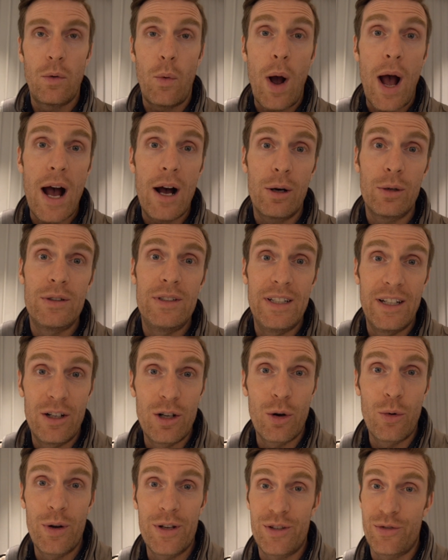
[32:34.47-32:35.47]
Wow,
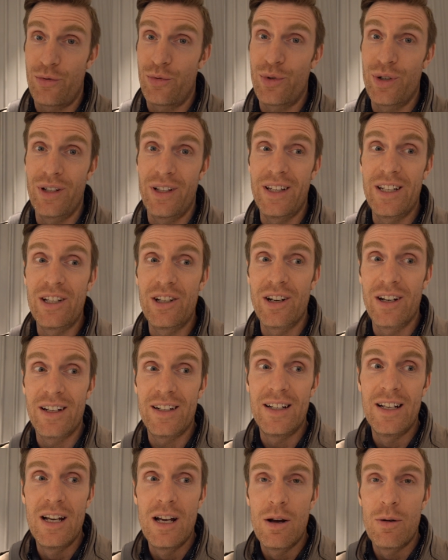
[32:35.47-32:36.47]
dinner was really
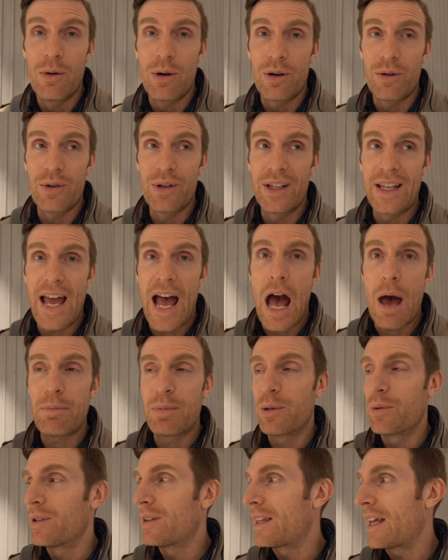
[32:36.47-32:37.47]
good. We're really
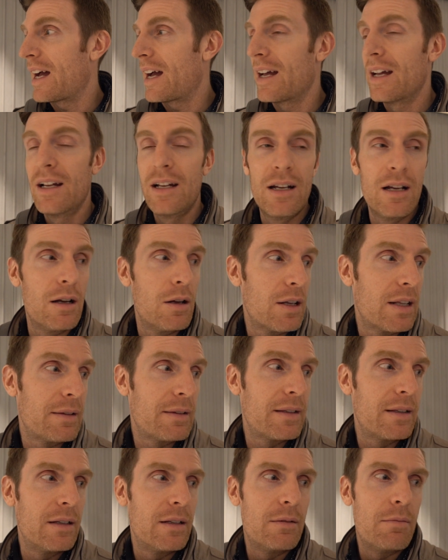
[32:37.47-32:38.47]
happy with that.
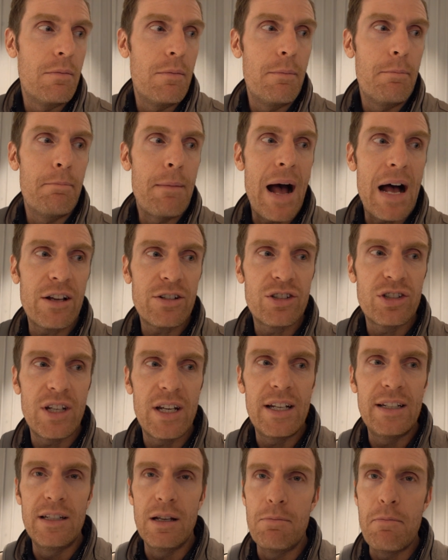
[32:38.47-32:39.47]

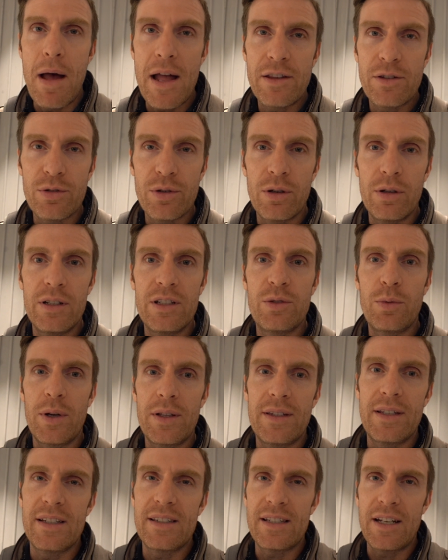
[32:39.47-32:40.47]
Marché de Metro is
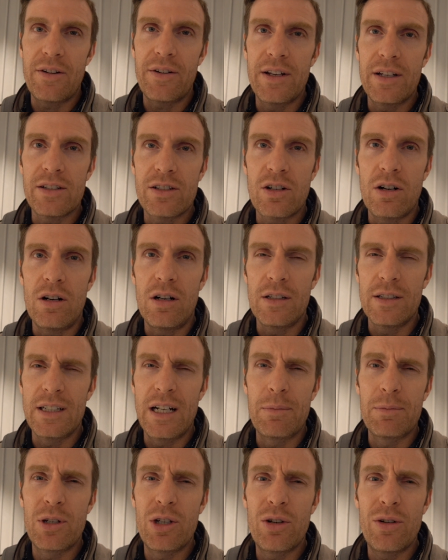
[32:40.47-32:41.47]
what this area is called,
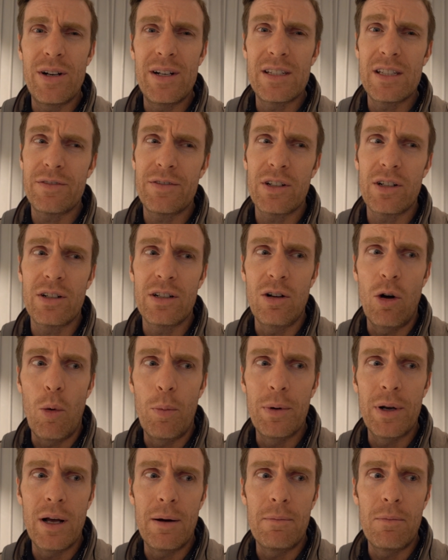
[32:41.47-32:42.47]
and I'm curious if they're going to
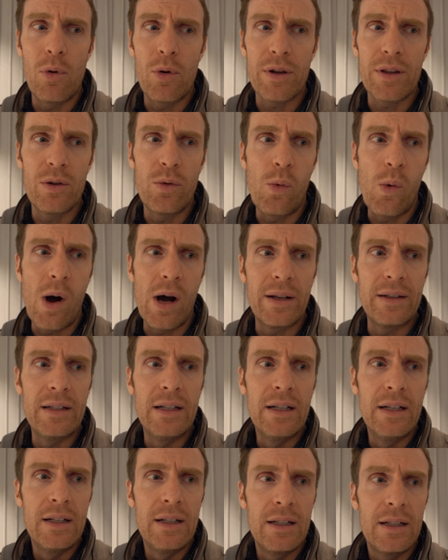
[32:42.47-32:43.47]
open up more than one.
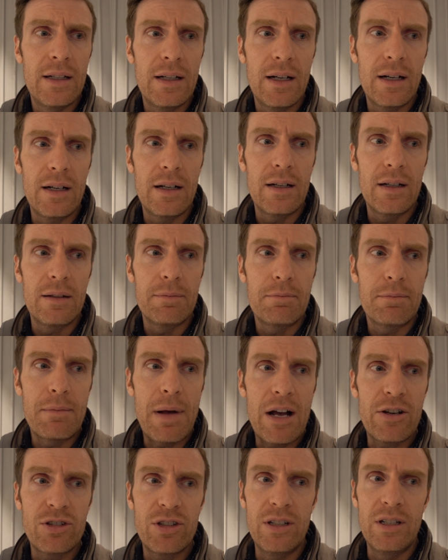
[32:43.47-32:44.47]

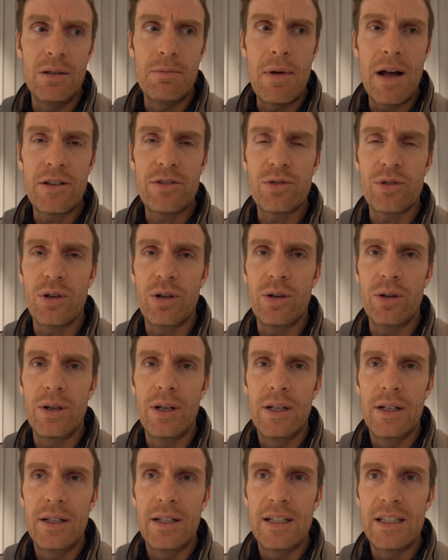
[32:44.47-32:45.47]
Marché de Metro
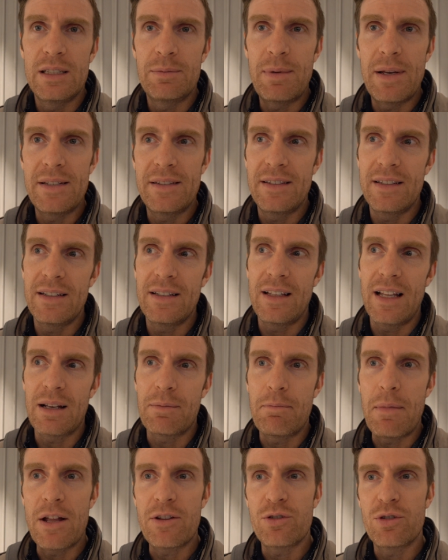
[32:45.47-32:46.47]
is basically
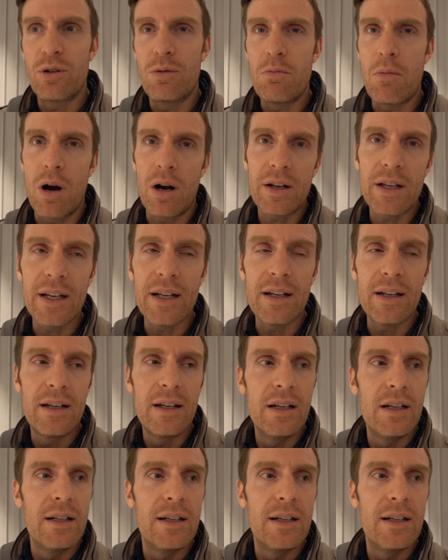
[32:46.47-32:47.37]
like Metro Market.